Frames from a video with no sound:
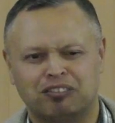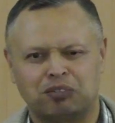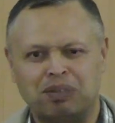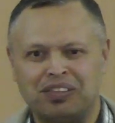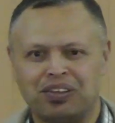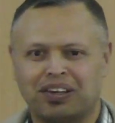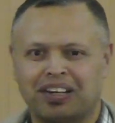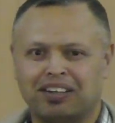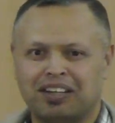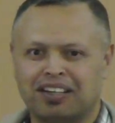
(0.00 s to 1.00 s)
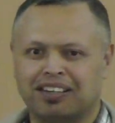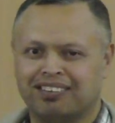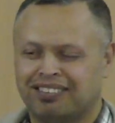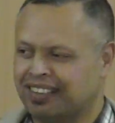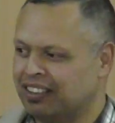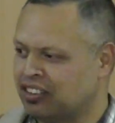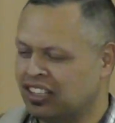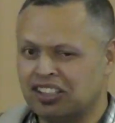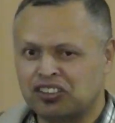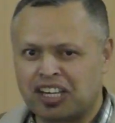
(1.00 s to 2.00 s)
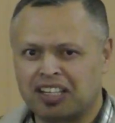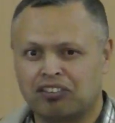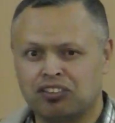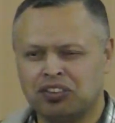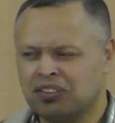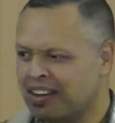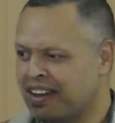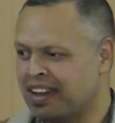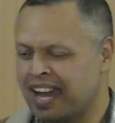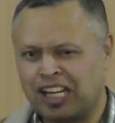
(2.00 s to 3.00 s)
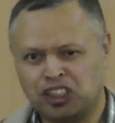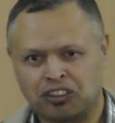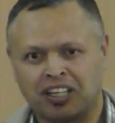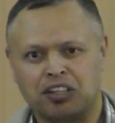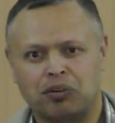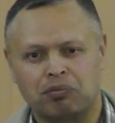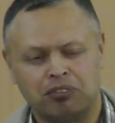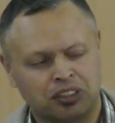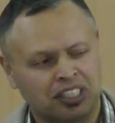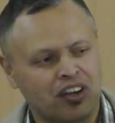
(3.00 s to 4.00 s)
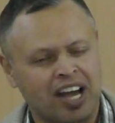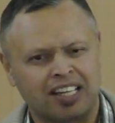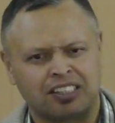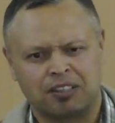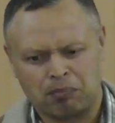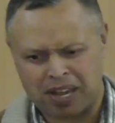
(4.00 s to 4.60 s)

which means you've got to dig, in, dig inside of you and try your, try your hardest.